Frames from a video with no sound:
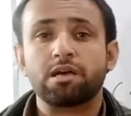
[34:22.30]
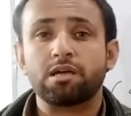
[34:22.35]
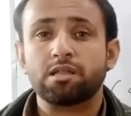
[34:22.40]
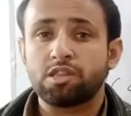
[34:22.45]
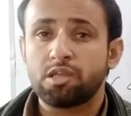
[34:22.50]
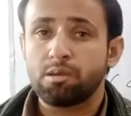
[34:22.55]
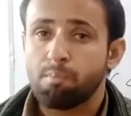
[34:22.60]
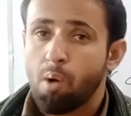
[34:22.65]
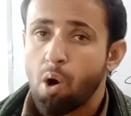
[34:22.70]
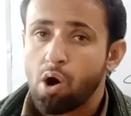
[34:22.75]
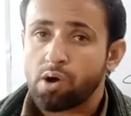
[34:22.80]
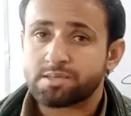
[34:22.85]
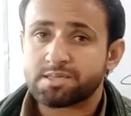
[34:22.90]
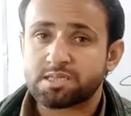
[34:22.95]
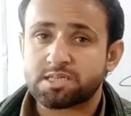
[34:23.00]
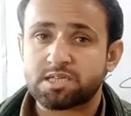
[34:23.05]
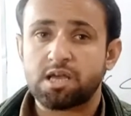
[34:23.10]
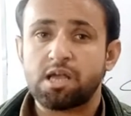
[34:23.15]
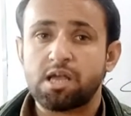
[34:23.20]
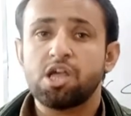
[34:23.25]
the
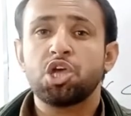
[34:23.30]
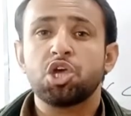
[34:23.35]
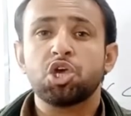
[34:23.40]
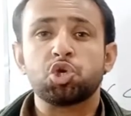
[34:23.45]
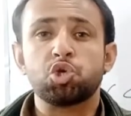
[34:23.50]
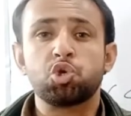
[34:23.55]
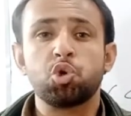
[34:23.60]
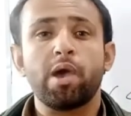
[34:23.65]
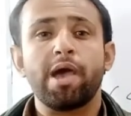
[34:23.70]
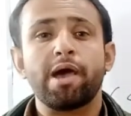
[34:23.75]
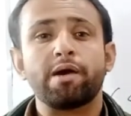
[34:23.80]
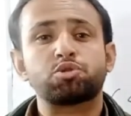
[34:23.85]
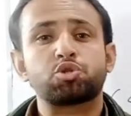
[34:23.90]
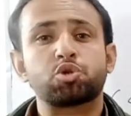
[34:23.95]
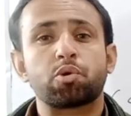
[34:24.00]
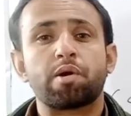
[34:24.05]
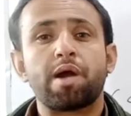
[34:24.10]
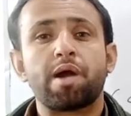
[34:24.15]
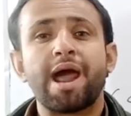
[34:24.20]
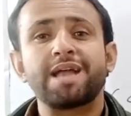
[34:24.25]
most? You have
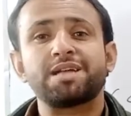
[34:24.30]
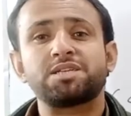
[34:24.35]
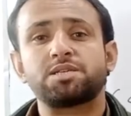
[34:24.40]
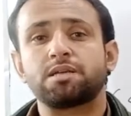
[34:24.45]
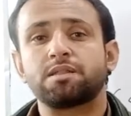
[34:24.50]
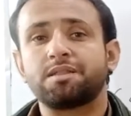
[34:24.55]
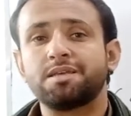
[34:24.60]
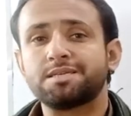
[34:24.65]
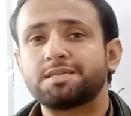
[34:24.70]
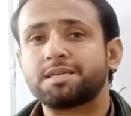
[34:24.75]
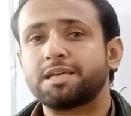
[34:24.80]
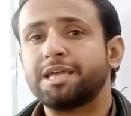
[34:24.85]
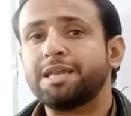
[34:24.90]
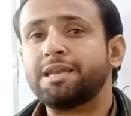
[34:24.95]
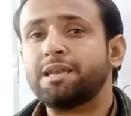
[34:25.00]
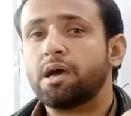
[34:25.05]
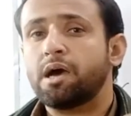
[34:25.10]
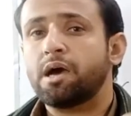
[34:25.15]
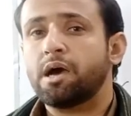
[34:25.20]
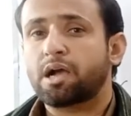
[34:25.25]
to write this
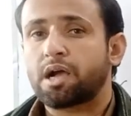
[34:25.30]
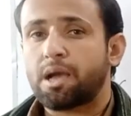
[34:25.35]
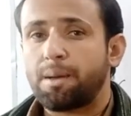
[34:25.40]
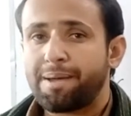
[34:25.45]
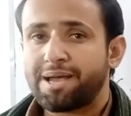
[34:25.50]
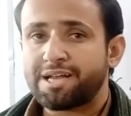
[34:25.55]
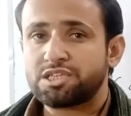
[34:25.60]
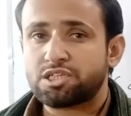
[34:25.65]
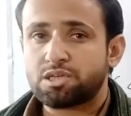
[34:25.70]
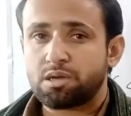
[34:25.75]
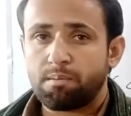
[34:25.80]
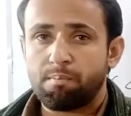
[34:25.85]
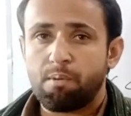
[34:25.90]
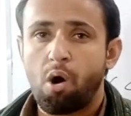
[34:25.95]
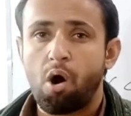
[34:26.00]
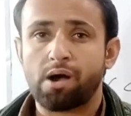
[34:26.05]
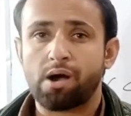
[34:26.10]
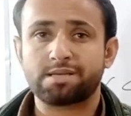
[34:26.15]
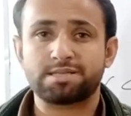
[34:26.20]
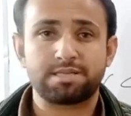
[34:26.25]
in a comment
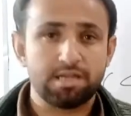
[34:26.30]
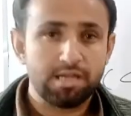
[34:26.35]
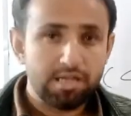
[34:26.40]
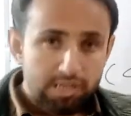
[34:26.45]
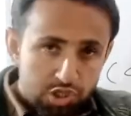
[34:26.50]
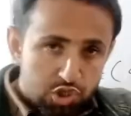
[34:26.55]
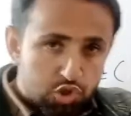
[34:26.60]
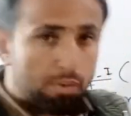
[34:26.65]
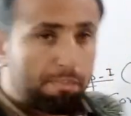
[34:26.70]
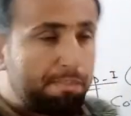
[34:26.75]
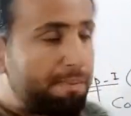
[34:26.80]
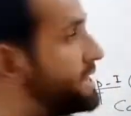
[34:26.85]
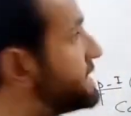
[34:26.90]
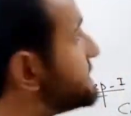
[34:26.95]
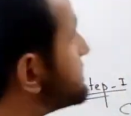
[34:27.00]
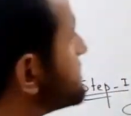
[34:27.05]
box. So please